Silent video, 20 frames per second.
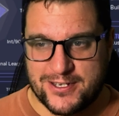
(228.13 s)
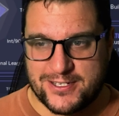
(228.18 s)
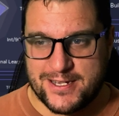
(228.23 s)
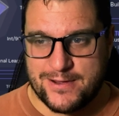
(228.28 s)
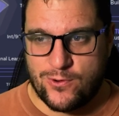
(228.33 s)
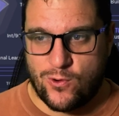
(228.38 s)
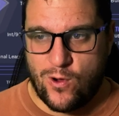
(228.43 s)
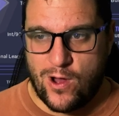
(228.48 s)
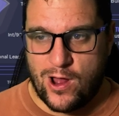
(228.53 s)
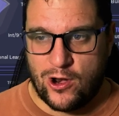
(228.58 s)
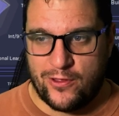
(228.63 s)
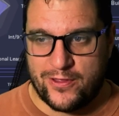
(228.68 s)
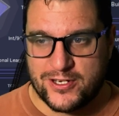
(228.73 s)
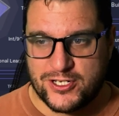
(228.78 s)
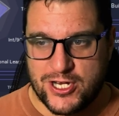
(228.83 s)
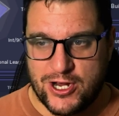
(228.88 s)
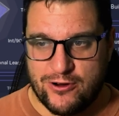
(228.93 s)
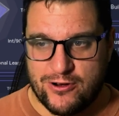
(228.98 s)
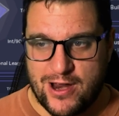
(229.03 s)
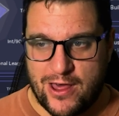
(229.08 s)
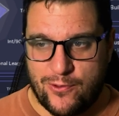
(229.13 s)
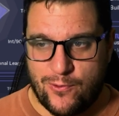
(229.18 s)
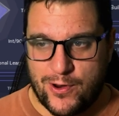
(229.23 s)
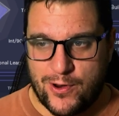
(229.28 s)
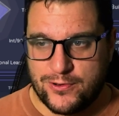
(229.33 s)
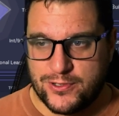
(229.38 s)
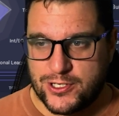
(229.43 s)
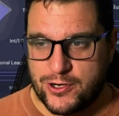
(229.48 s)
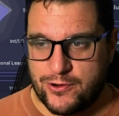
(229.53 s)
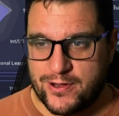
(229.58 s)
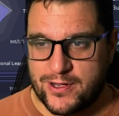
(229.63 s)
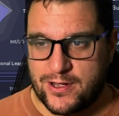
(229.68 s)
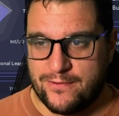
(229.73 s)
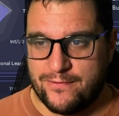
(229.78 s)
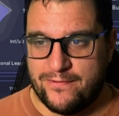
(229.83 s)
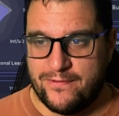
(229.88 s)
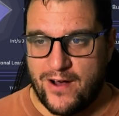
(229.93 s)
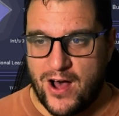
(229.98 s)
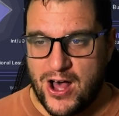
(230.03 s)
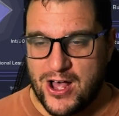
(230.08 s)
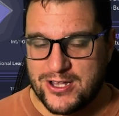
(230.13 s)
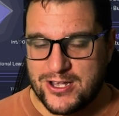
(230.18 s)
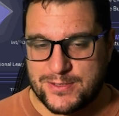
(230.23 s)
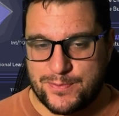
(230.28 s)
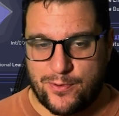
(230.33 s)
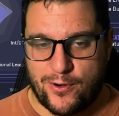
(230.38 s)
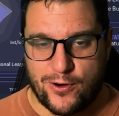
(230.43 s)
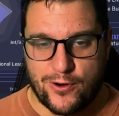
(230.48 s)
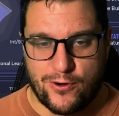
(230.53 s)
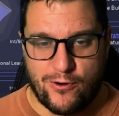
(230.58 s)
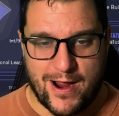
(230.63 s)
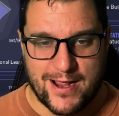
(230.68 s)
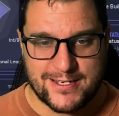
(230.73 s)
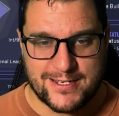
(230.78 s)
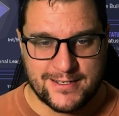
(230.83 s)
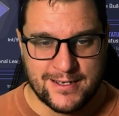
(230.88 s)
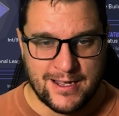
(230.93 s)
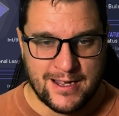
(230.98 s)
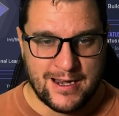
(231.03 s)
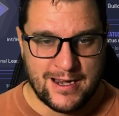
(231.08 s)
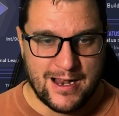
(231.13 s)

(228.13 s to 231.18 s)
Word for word: team quite a lot this year. Another one who's showing vast progress